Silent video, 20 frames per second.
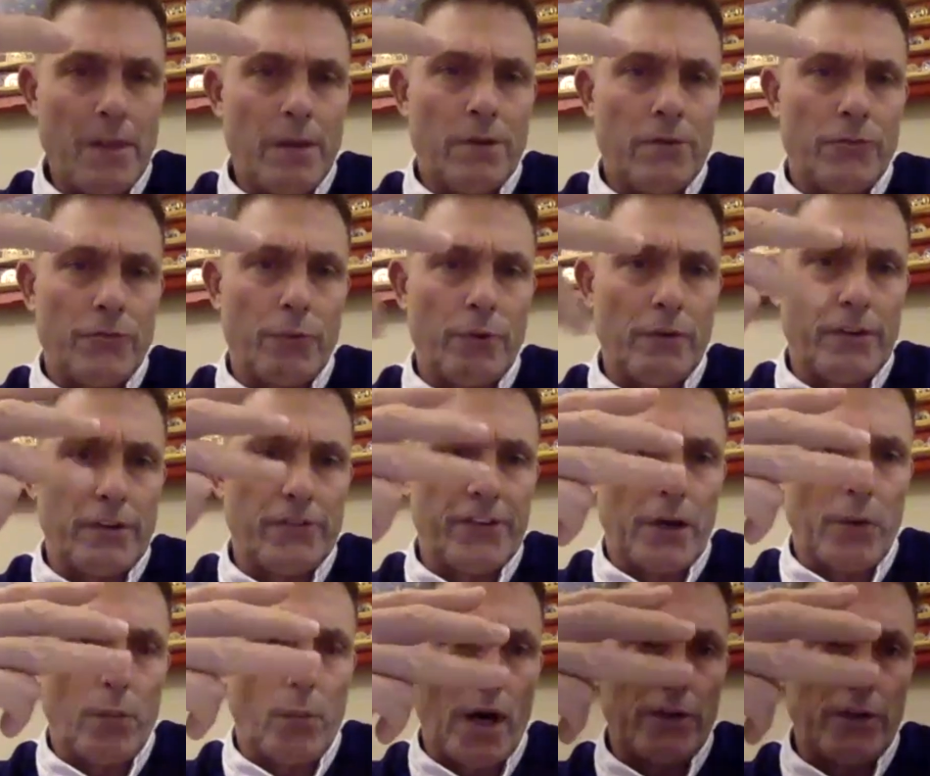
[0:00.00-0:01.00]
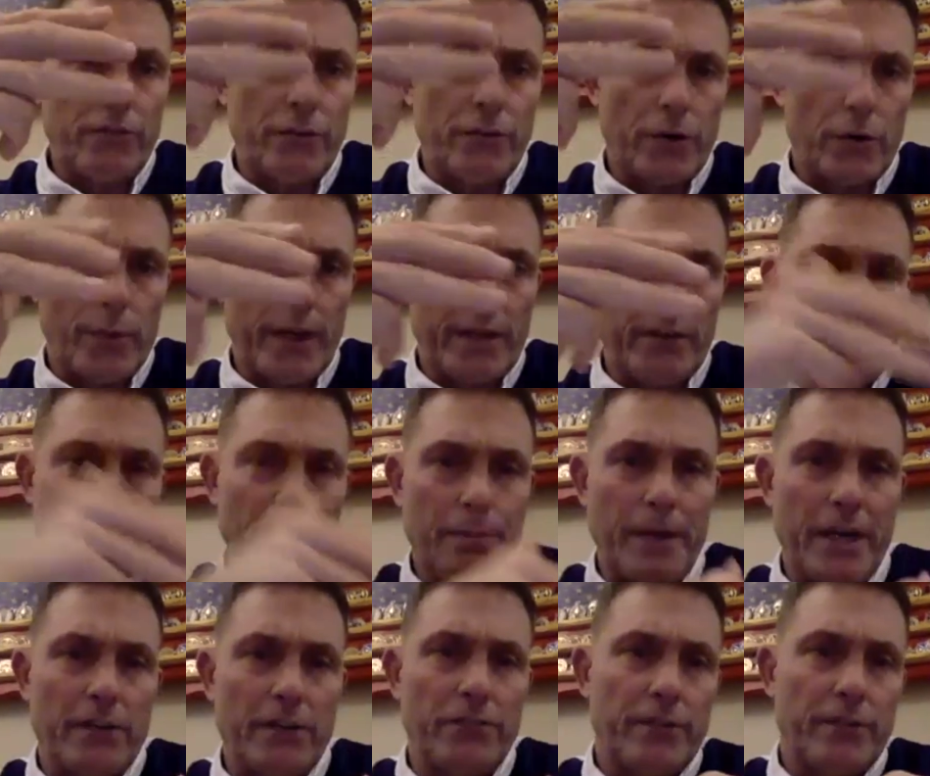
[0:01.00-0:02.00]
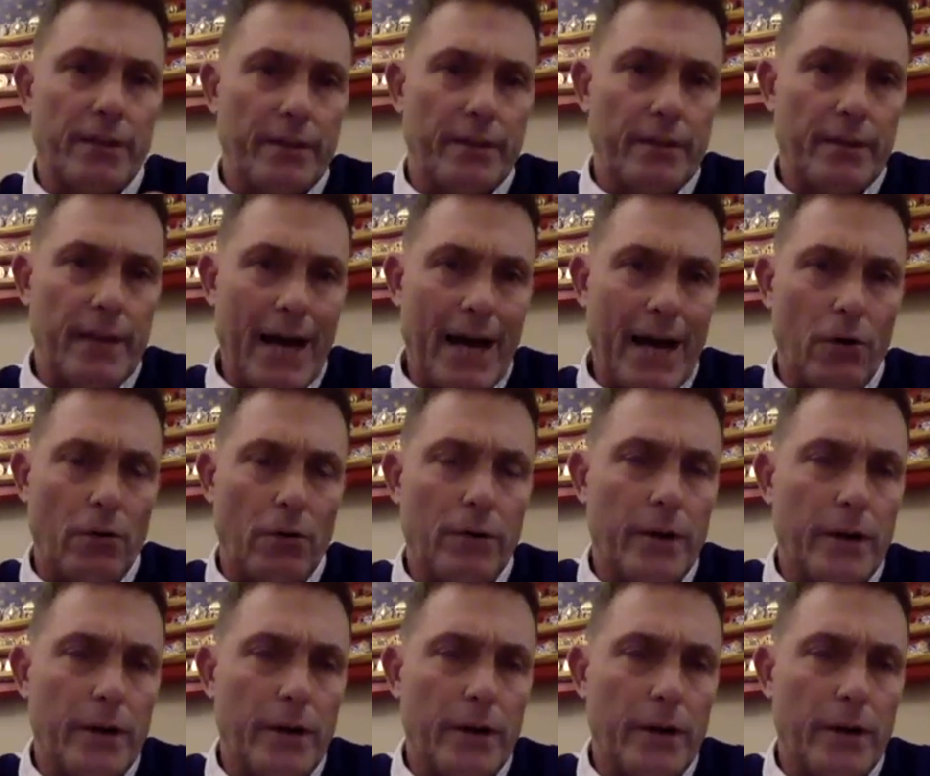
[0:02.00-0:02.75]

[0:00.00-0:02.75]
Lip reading: So even as I watch the great teammates now,